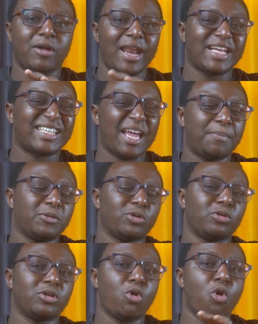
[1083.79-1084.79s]
next
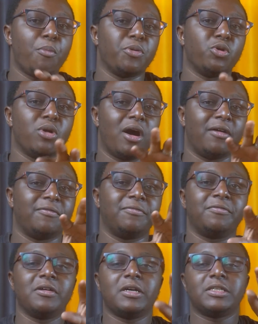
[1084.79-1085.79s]
episode. Hope you have
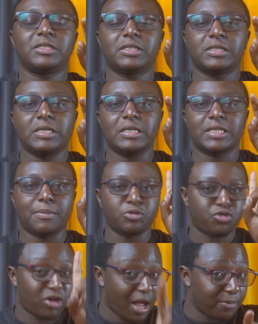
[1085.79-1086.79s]

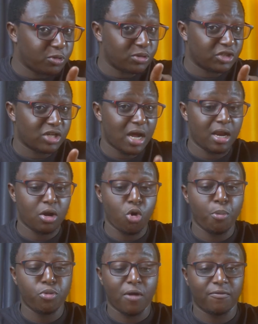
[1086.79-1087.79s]
subscribed to the channel.
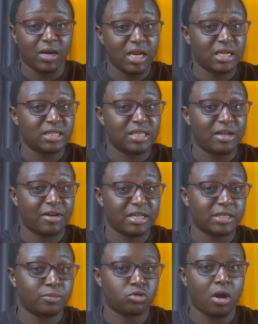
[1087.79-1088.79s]
Hope you have clicked the red
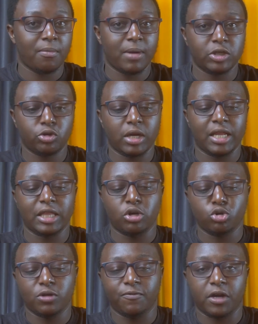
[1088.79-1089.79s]
subscribe button and the
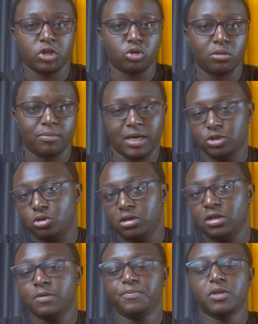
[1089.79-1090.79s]
notification
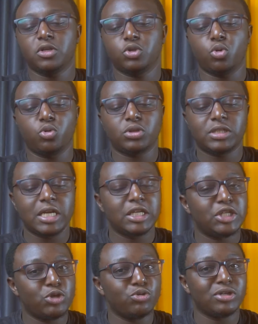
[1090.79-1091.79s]
button. So stay
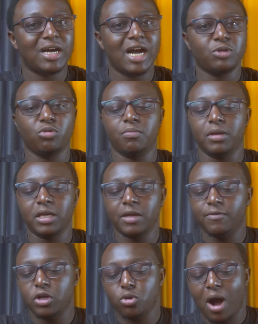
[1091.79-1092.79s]
tuned, guys. We'll be
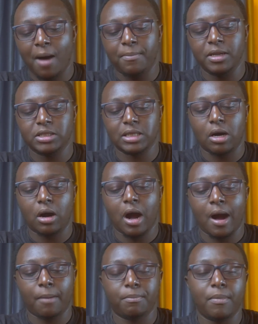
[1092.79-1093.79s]
giving you updates
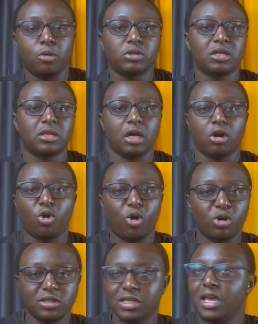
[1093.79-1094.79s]
about the
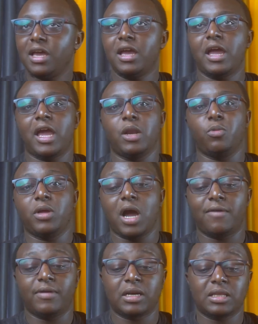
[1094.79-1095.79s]
course, and we
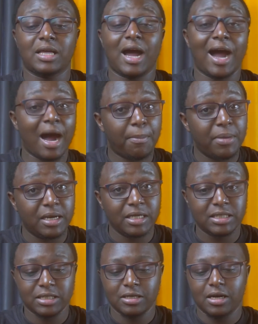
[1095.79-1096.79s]
have another
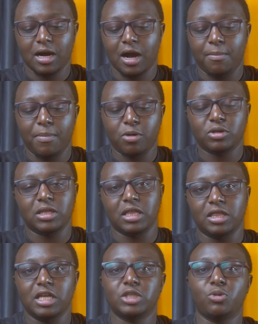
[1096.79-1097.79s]
update about the
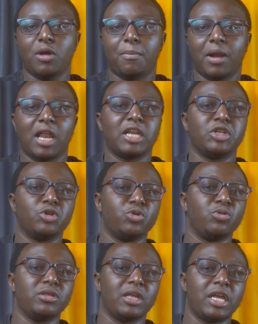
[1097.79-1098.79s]
things we are planning to
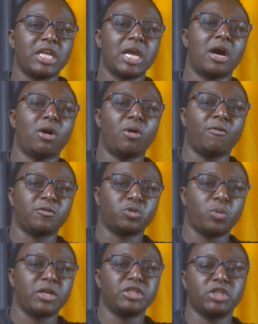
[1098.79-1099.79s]
do in the year of
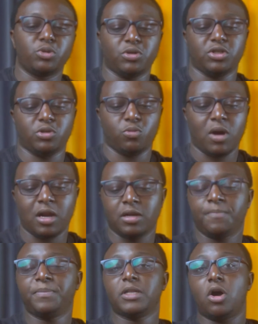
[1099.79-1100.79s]
2021
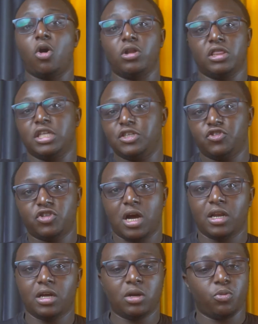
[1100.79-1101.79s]
on this
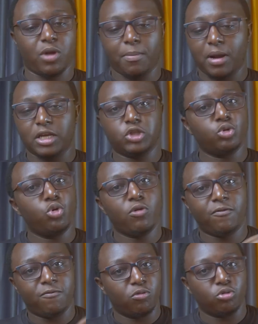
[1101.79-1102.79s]
channel. We are planning to go
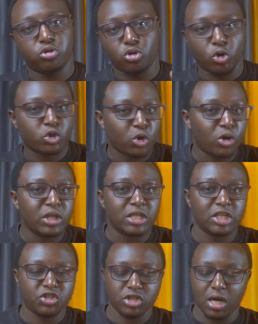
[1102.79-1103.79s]
full throttle in
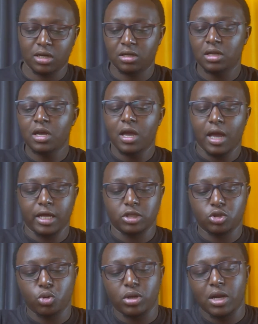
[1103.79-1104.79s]
this channel,
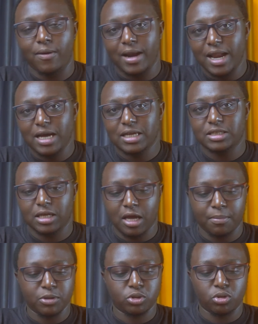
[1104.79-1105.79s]
and so in our next
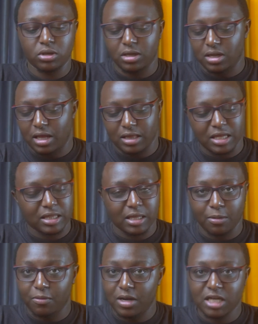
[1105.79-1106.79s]
episode, I think
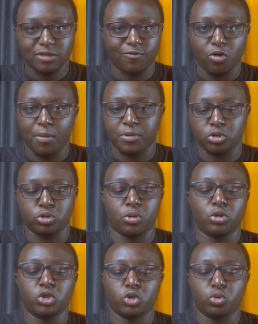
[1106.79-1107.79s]
the next few episodes, we're
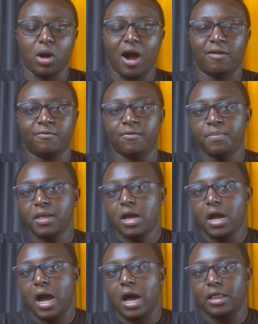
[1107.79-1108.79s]
going to have
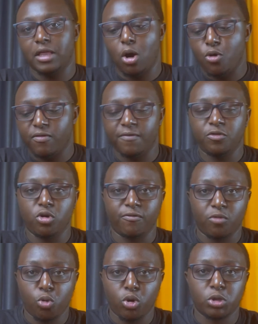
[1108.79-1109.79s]
the overview
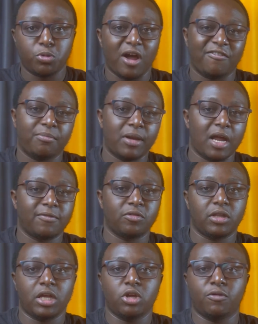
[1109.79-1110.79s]
of what we have planned for
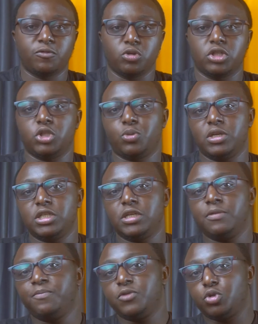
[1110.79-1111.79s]
the year of
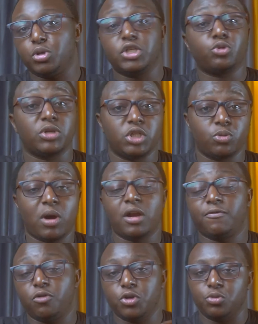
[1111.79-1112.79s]
2021
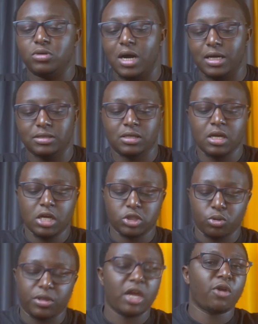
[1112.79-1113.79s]
for you guys.
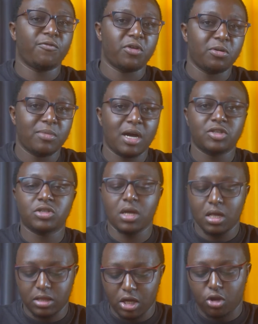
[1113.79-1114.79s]
So thank you very much.
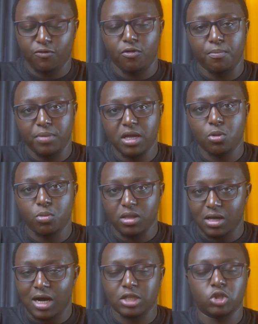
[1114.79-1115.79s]
Thank you for being
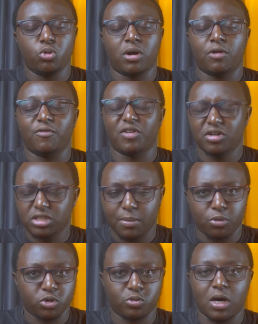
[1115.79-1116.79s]
with us. You are of great
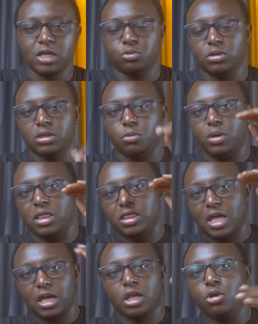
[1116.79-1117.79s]
support to us. We
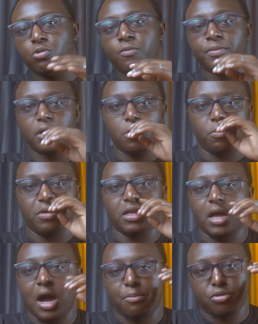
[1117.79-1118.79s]
thank you.
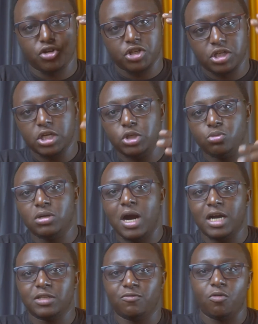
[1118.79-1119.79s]
We appreciate you
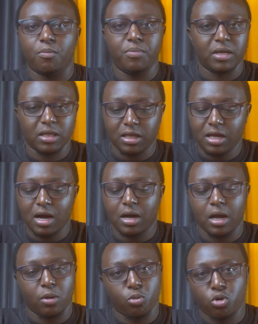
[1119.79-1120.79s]
guys for being there
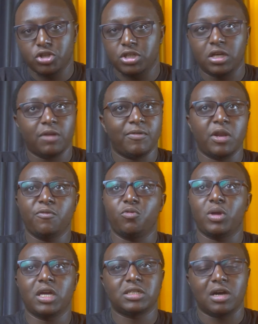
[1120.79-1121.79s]
and watching. Even if we
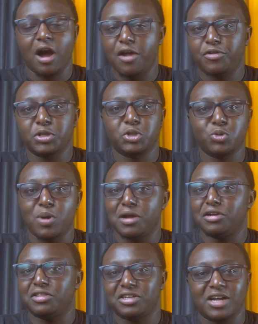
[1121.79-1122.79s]
get 100,
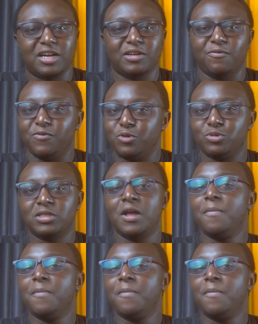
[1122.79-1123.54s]
200, 300 views,